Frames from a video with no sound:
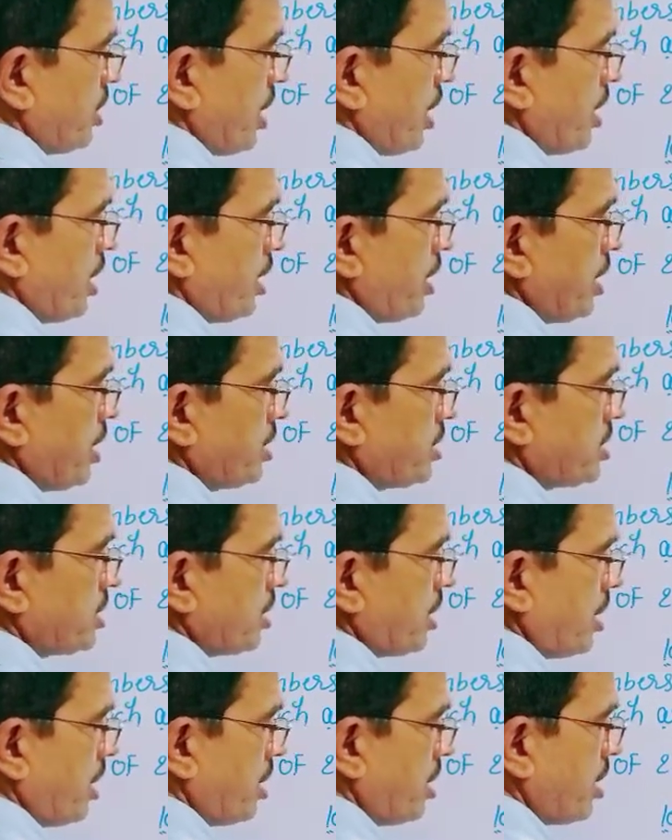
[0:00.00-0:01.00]
Then it is
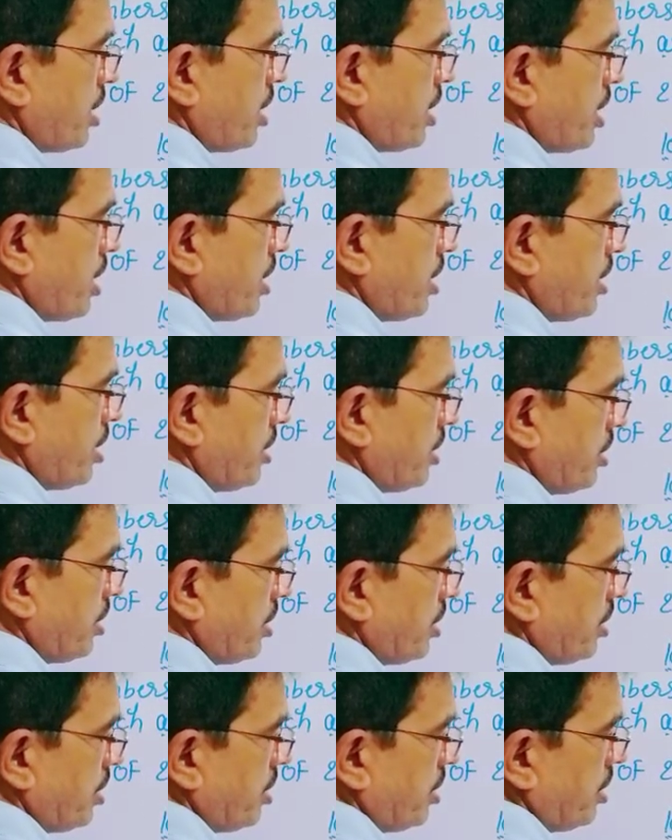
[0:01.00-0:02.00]
100
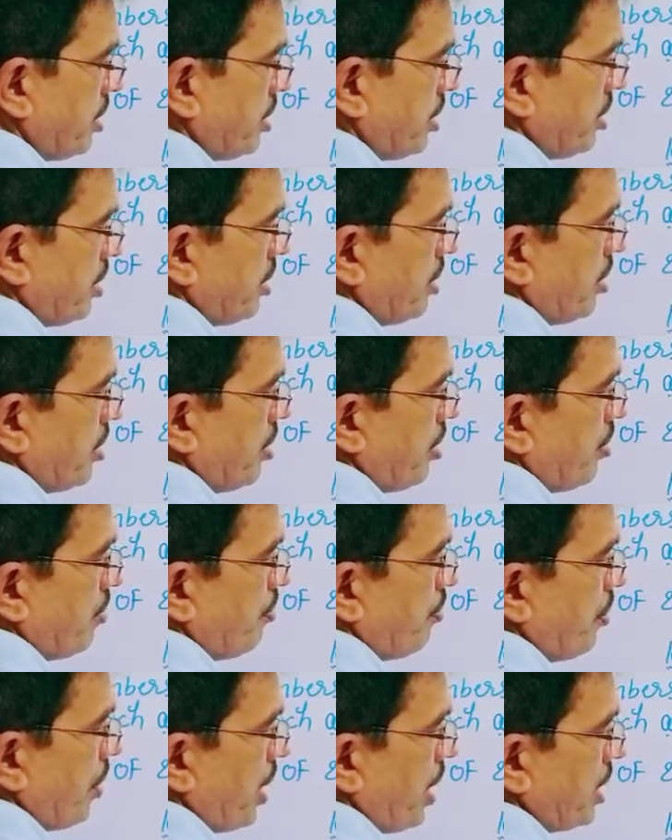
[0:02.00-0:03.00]

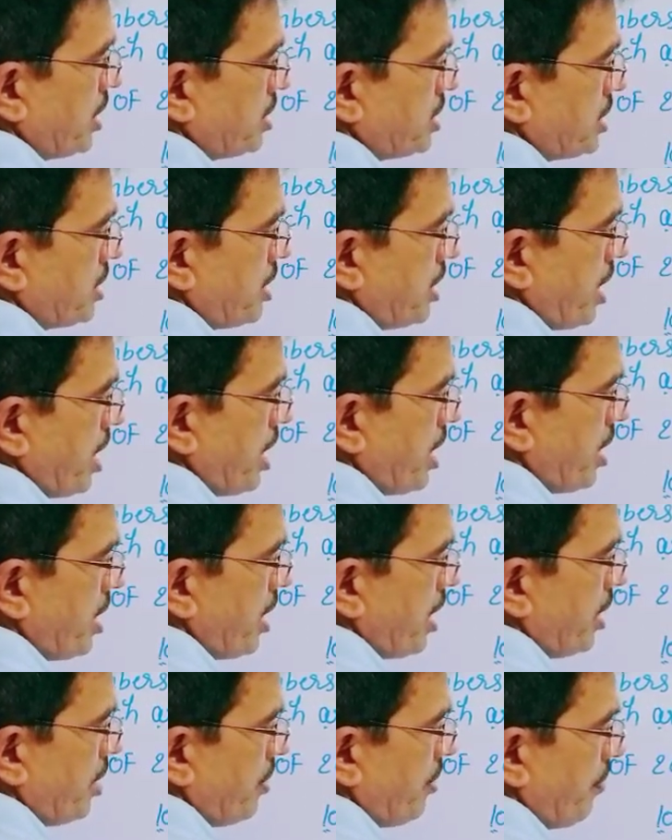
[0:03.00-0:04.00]
plus
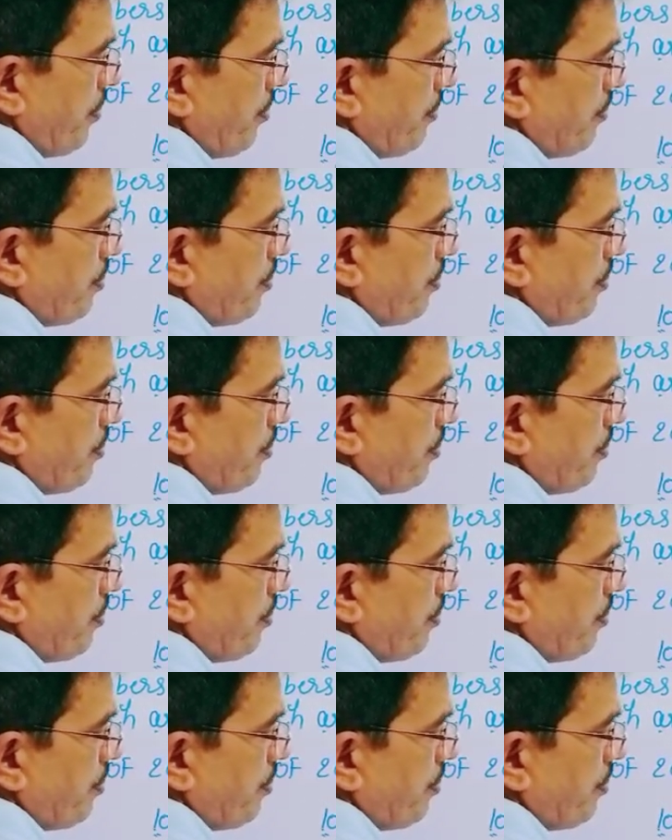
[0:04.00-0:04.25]
10n